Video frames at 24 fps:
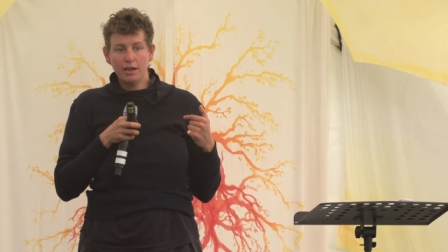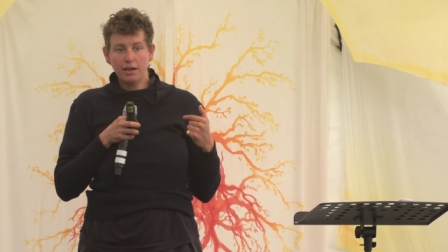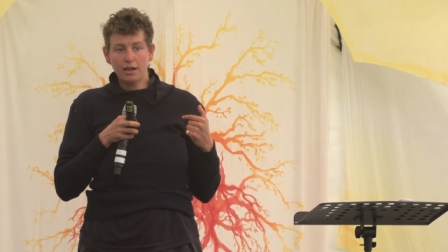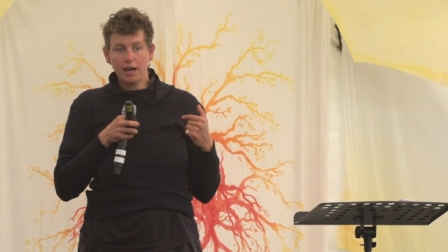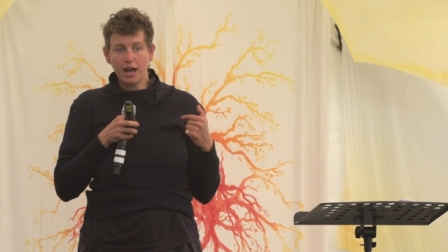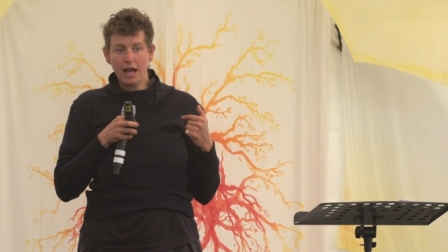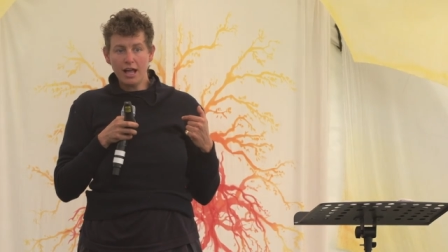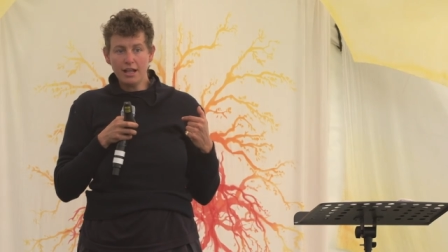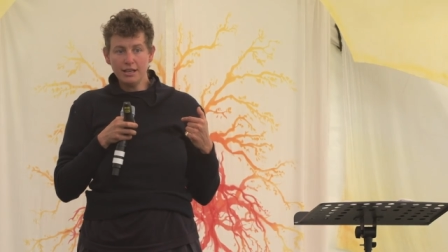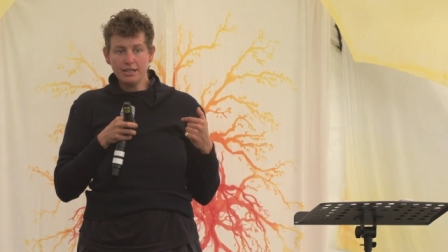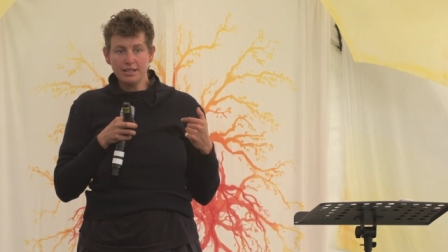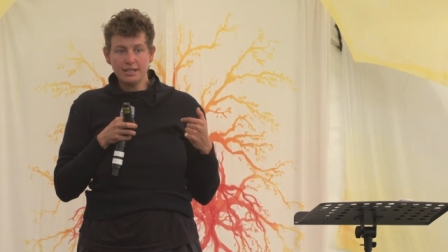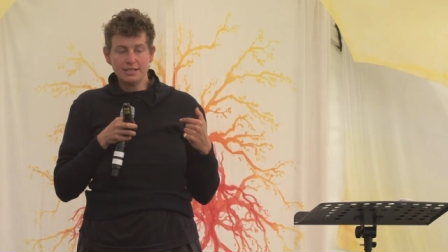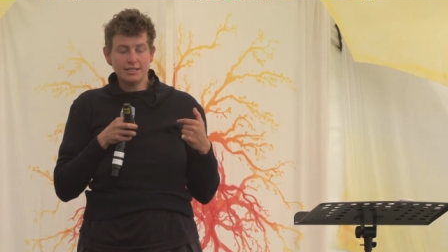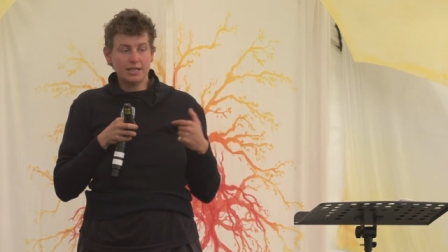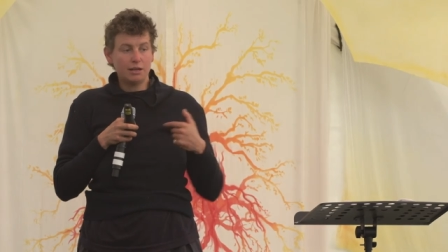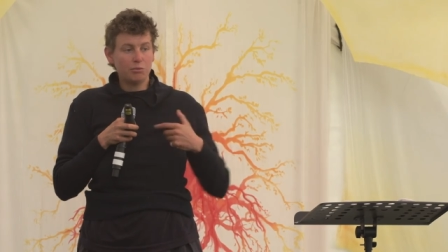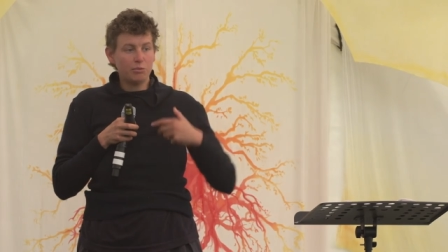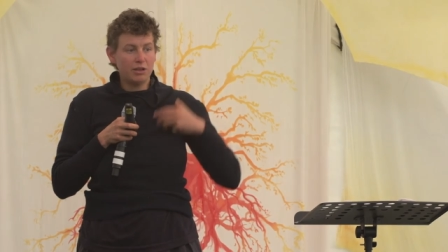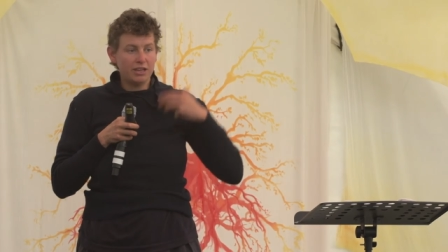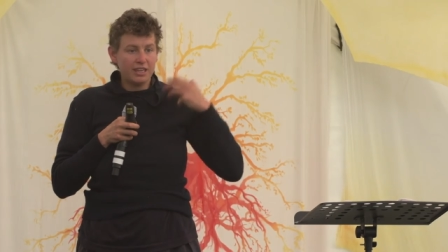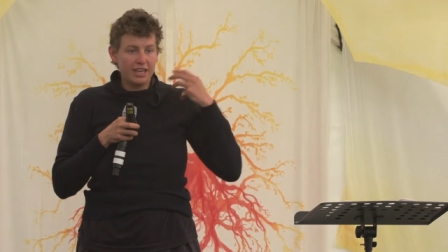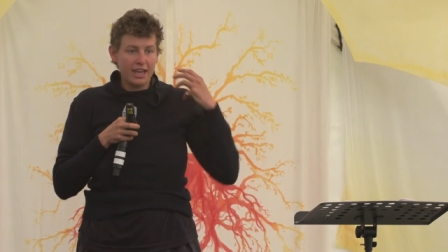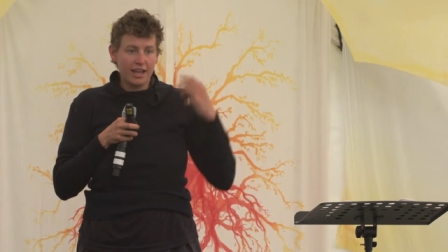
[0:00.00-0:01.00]
Gandhi,
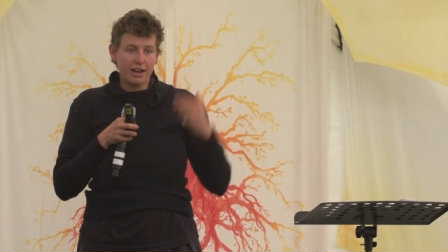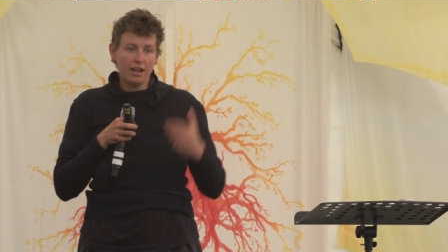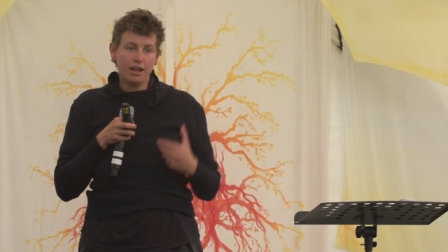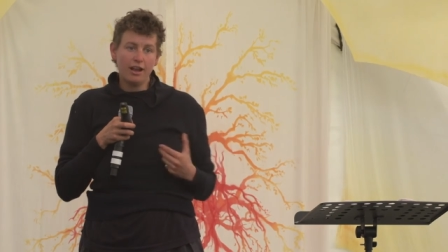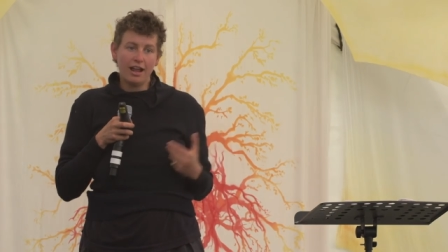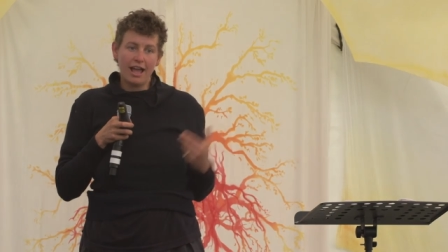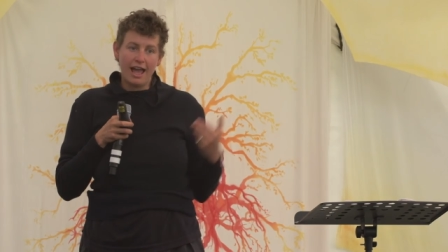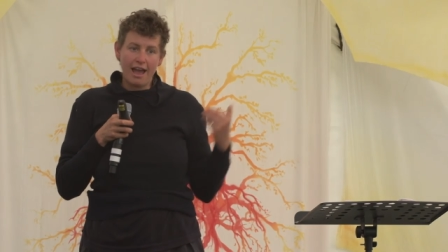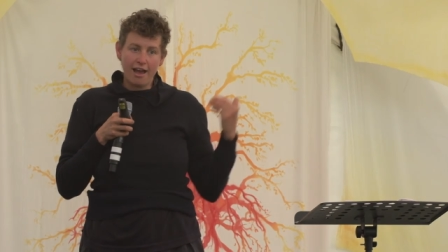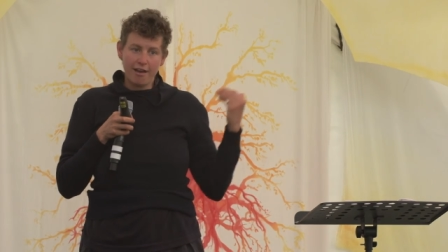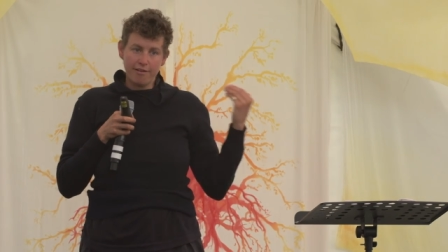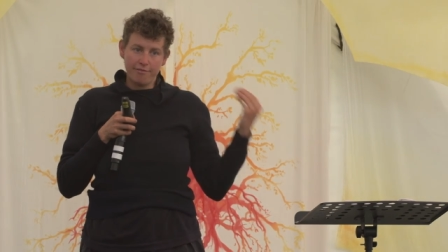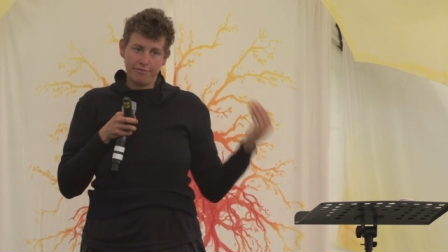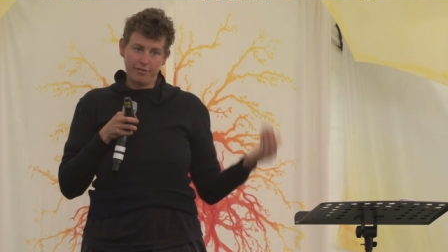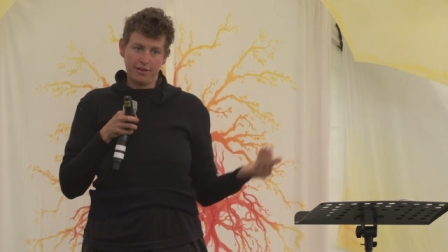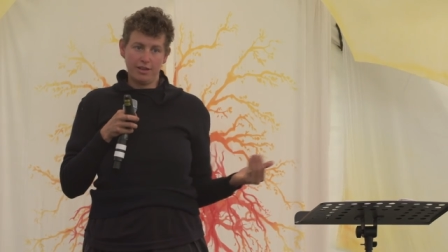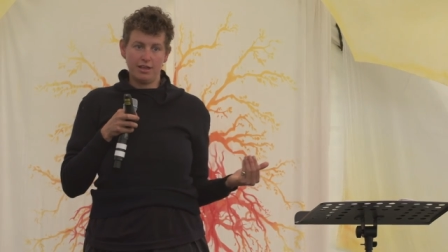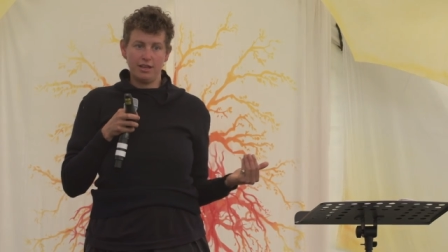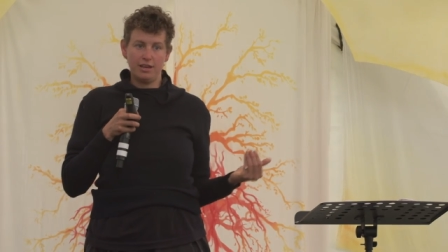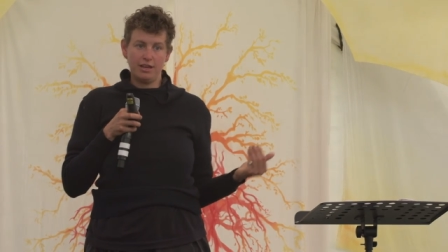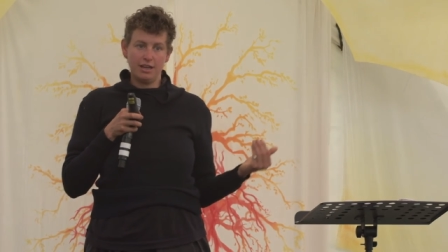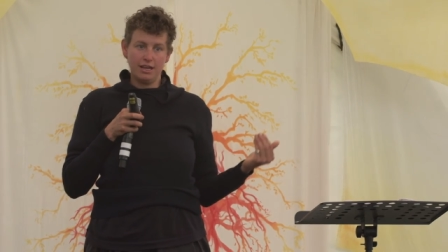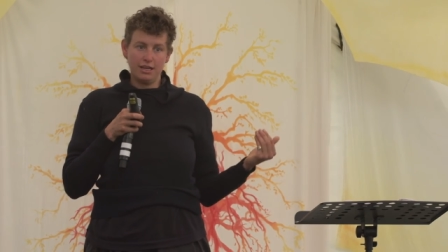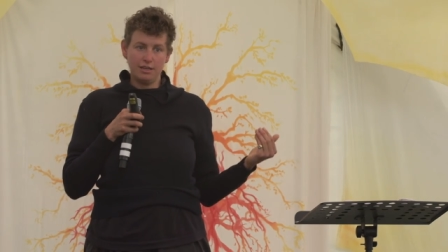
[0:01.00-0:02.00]
said, We cannot have
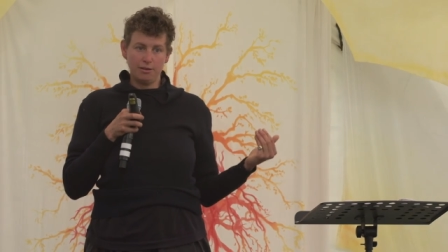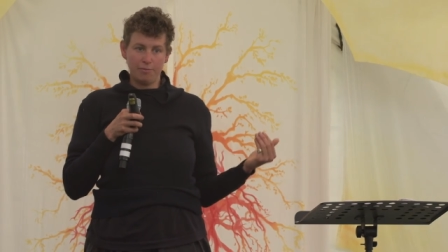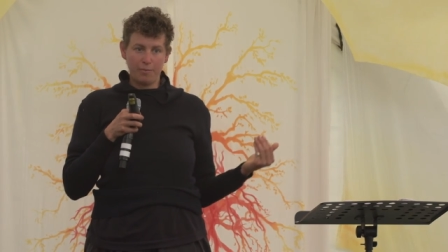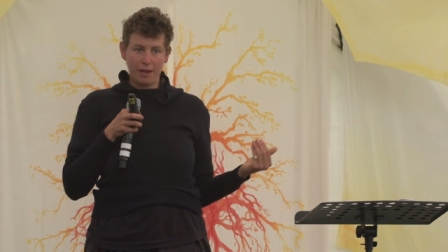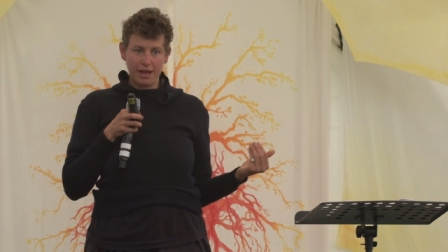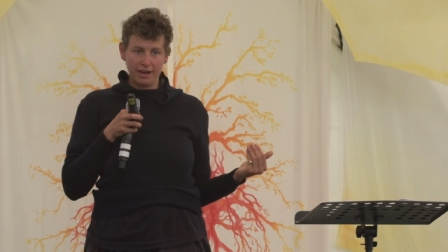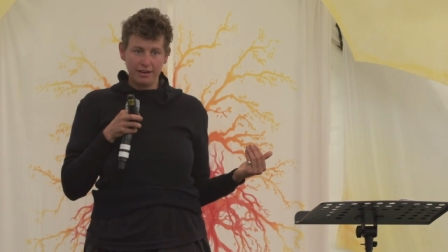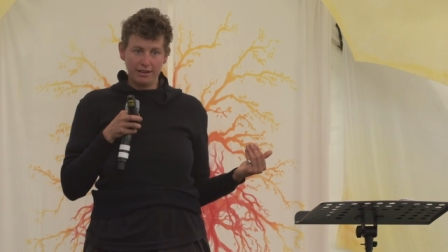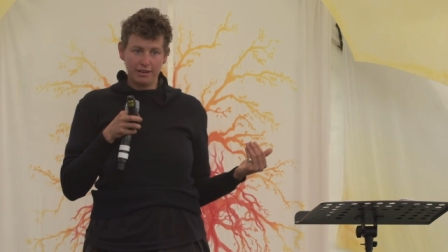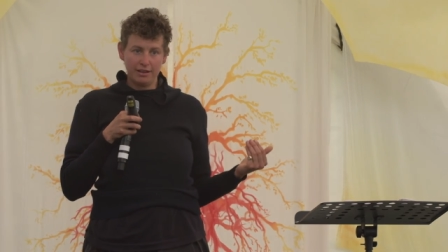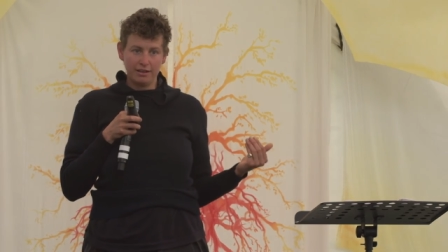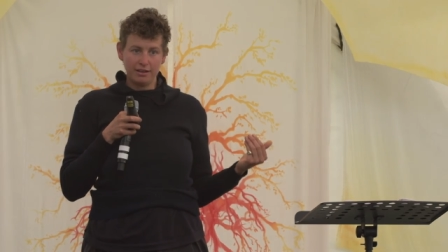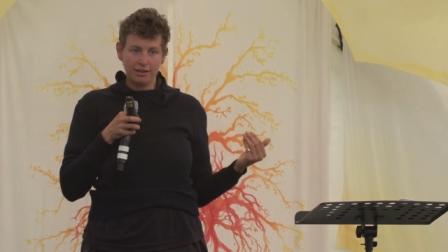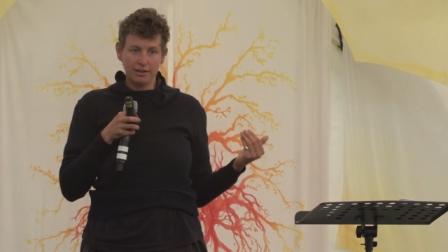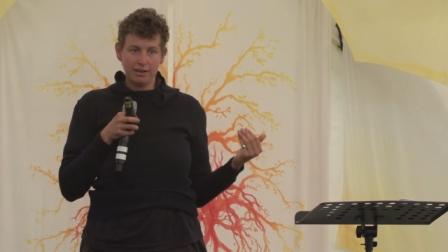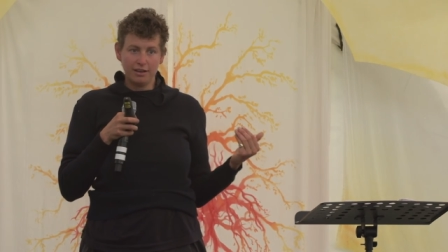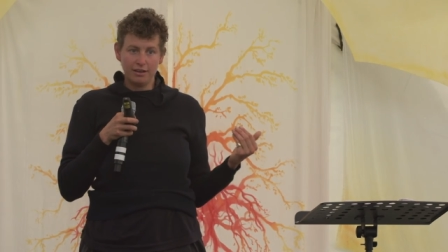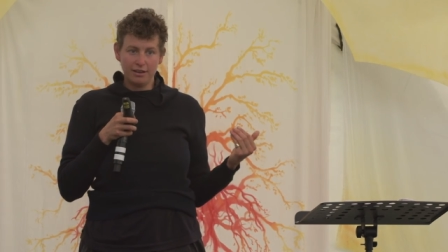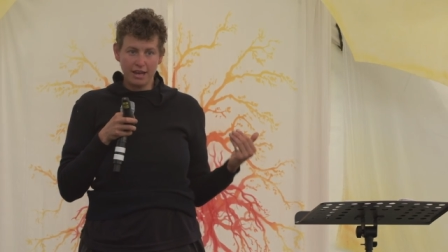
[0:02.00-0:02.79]
an independent